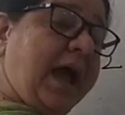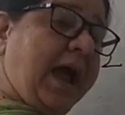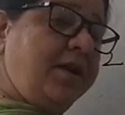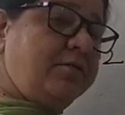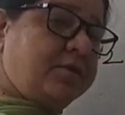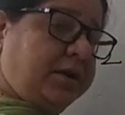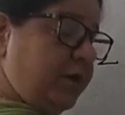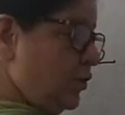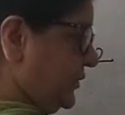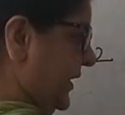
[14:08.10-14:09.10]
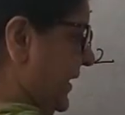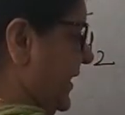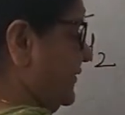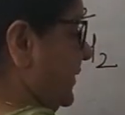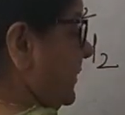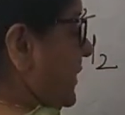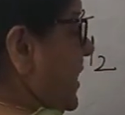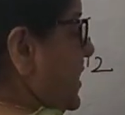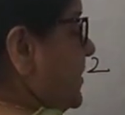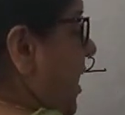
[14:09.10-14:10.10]
and reducing agent.
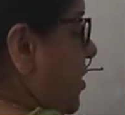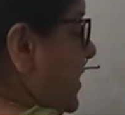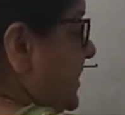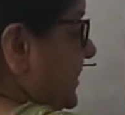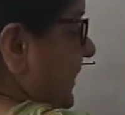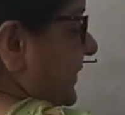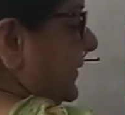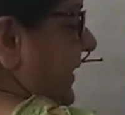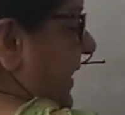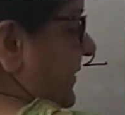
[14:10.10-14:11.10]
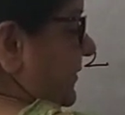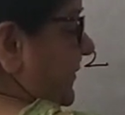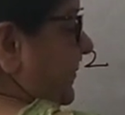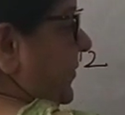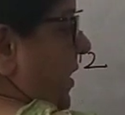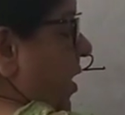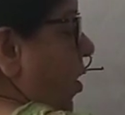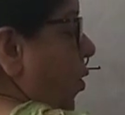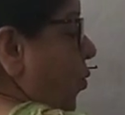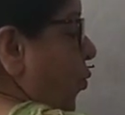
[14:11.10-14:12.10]
Now in this case,
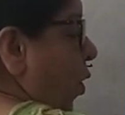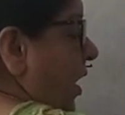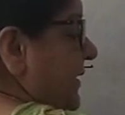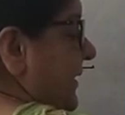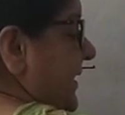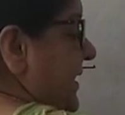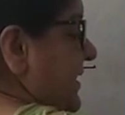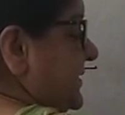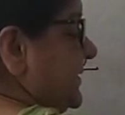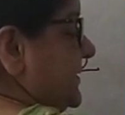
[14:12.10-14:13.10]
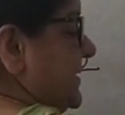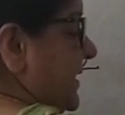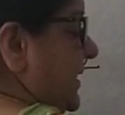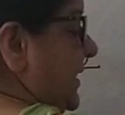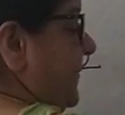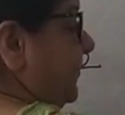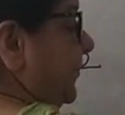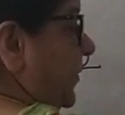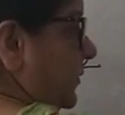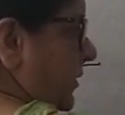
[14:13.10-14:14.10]
what is the
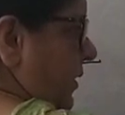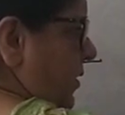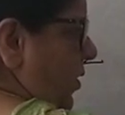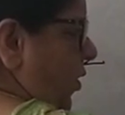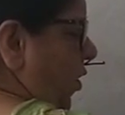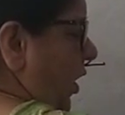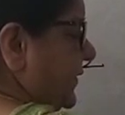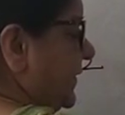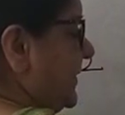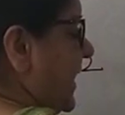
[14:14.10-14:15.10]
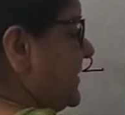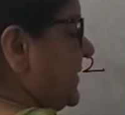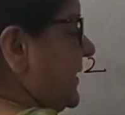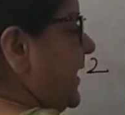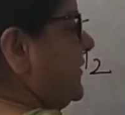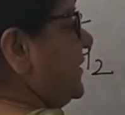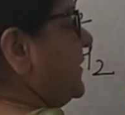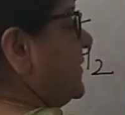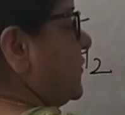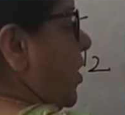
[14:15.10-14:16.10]
oxidizing agent?
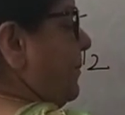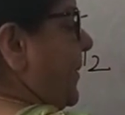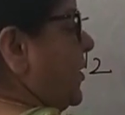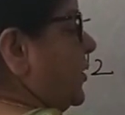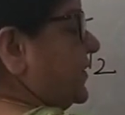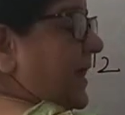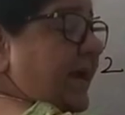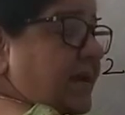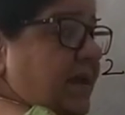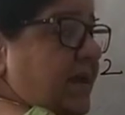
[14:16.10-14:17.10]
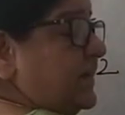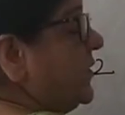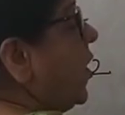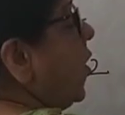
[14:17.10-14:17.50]
This copper oxide is